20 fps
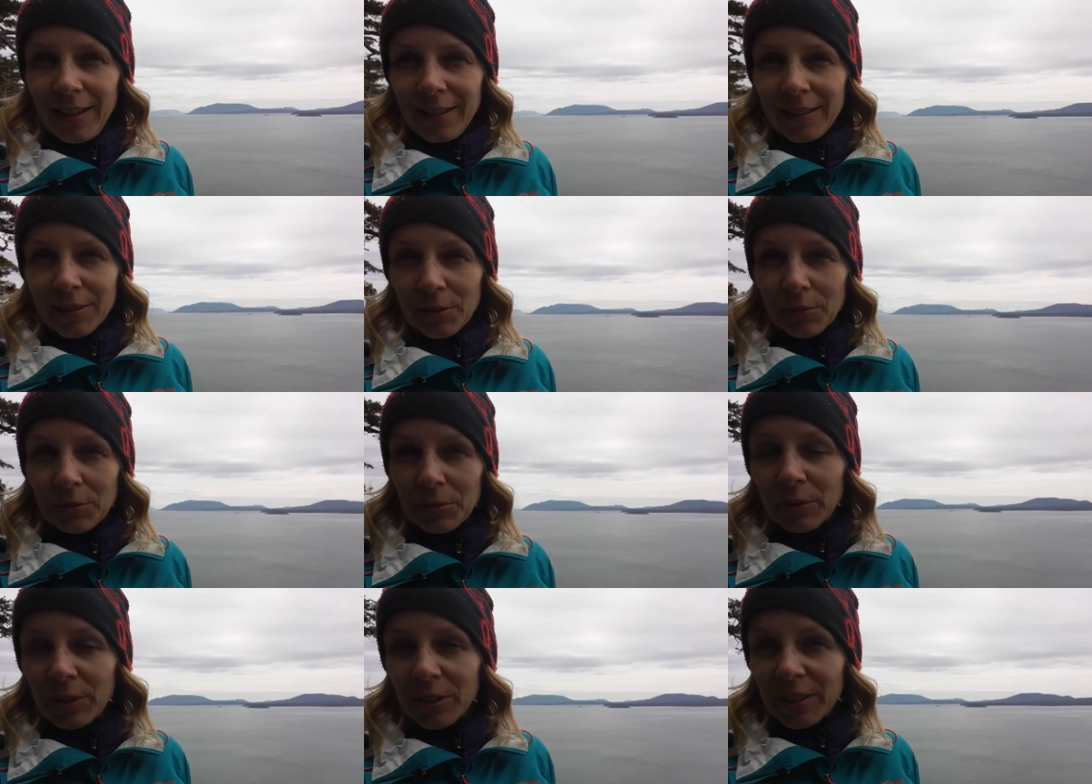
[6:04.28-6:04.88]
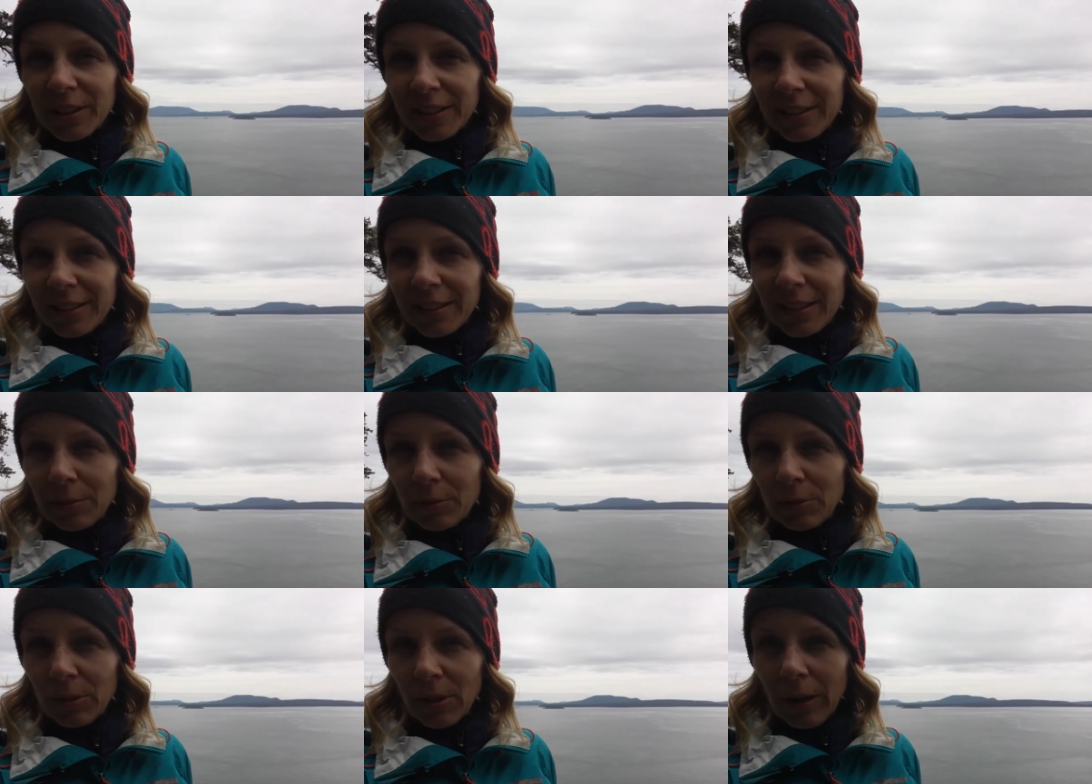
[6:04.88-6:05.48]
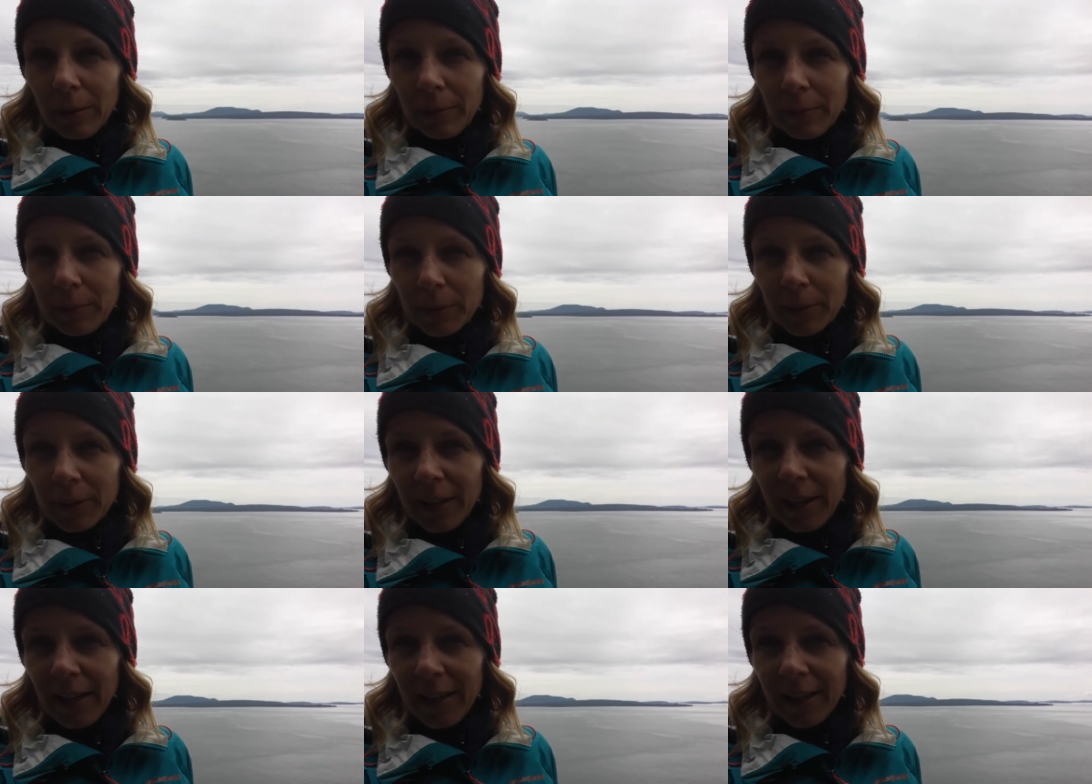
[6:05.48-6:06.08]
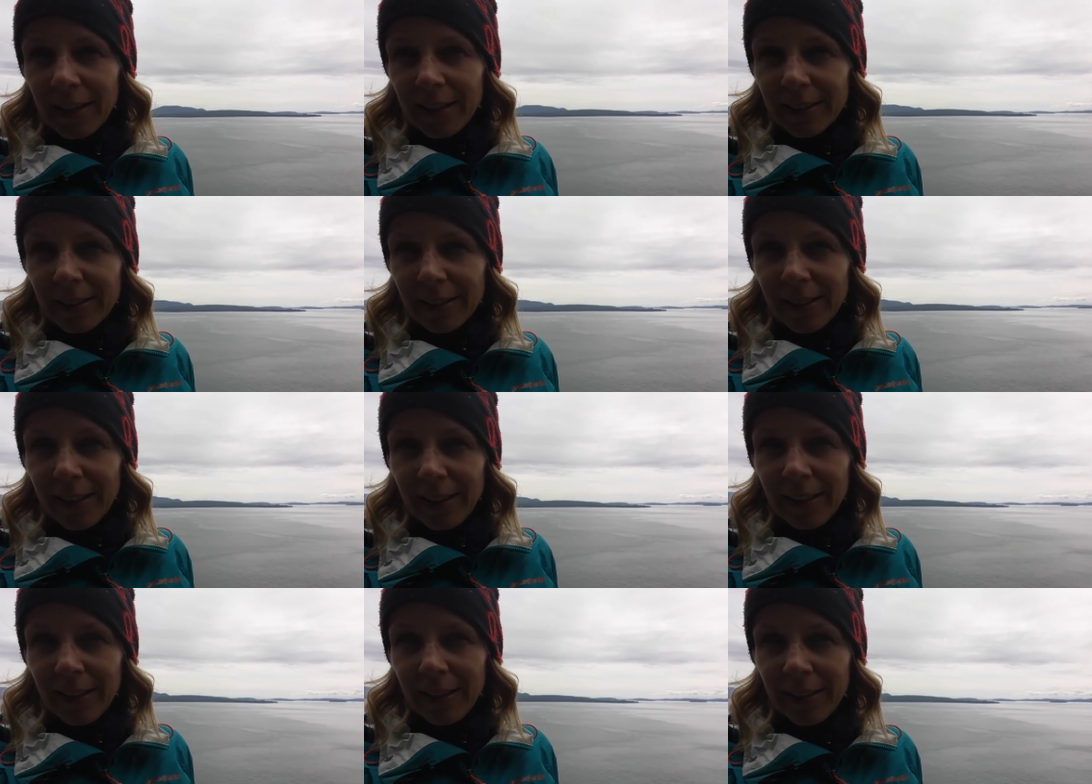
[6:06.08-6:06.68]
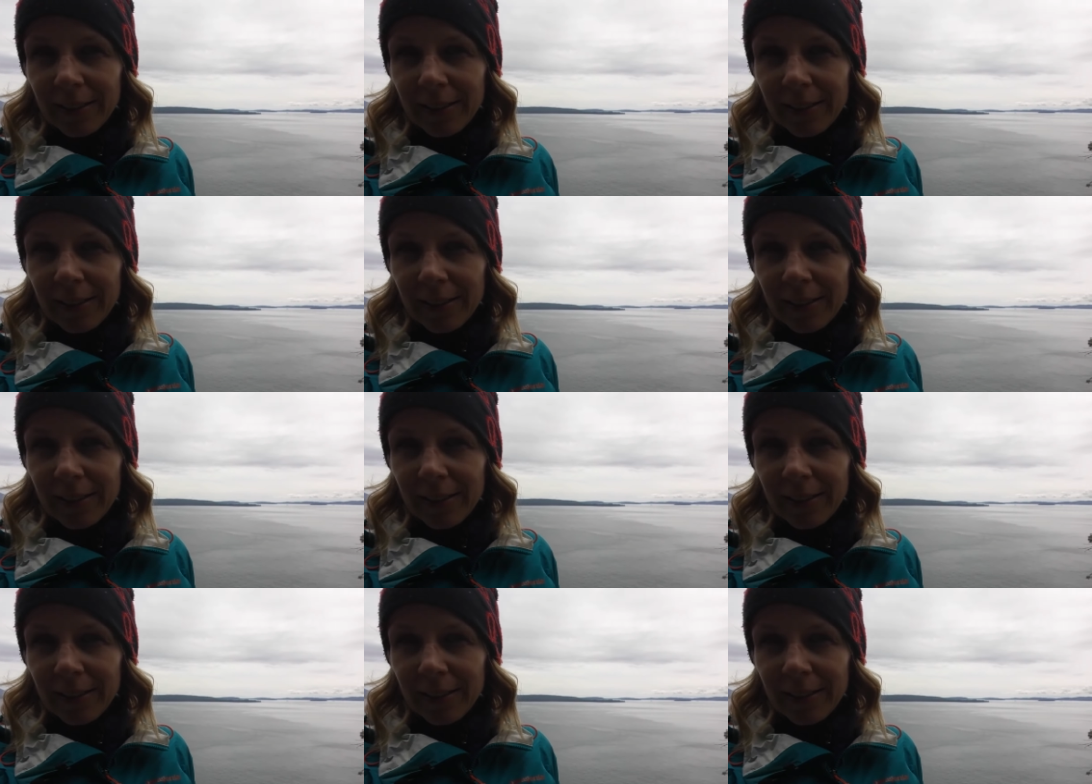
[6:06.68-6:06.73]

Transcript: It's a really steep drop, and